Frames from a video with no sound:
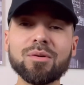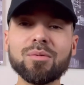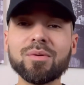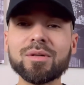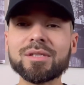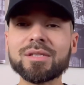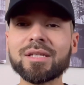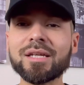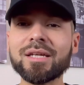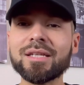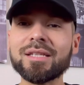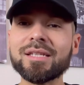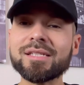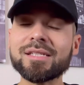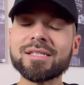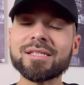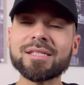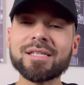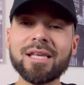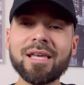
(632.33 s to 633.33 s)
What's good?
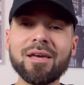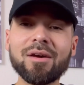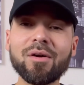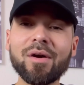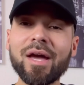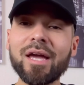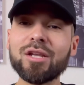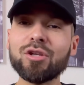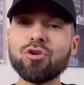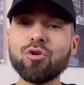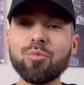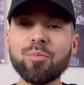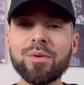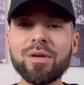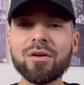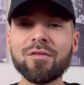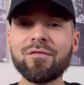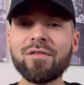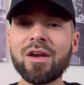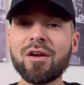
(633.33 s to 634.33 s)
This is Stico. Hey, do
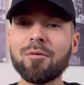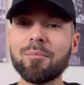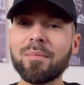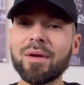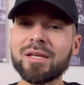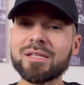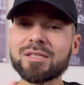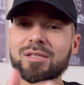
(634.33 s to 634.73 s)
me a favor, man.